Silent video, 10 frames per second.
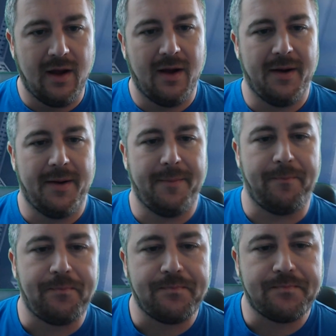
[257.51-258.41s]

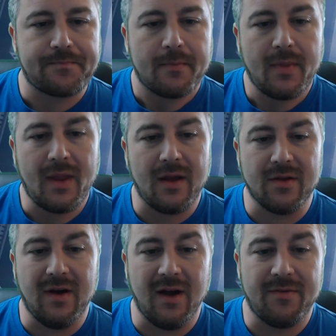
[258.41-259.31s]
So
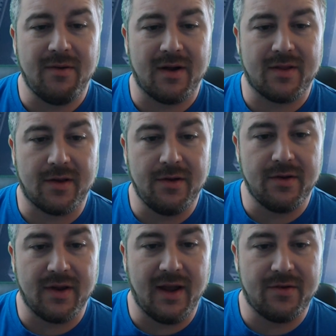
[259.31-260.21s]
after you execute
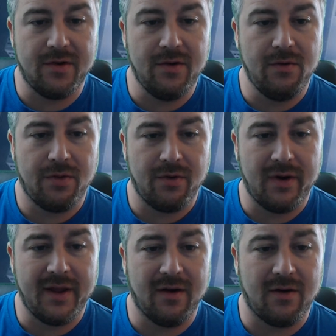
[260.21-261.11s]
a 2,
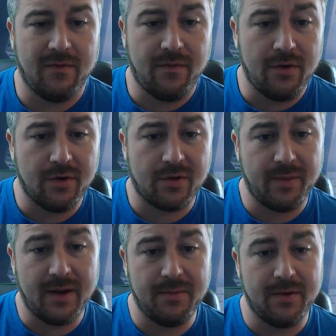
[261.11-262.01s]
3 or 4
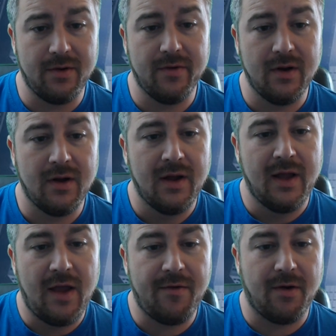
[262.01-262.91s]
speed maneuver,
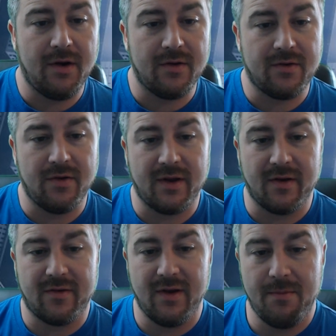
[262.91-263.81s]
if you are not touching a
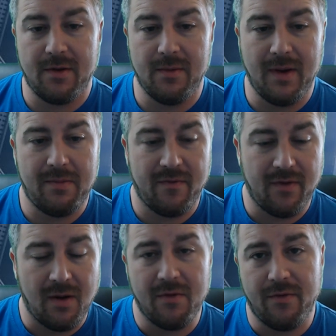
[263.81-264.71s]
ship, you may
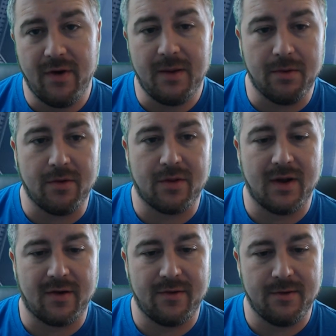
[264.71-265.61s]
perform a free boost action.